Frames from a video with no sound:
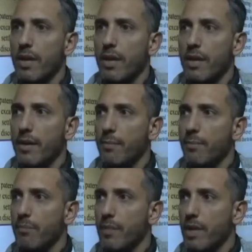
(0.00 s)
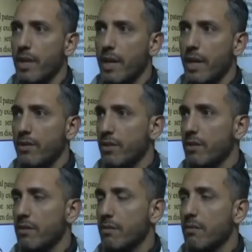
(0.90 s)
It's
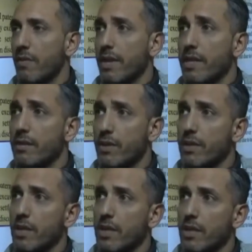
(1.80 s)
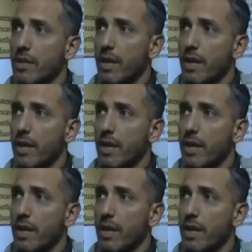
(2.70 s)
just very interesting,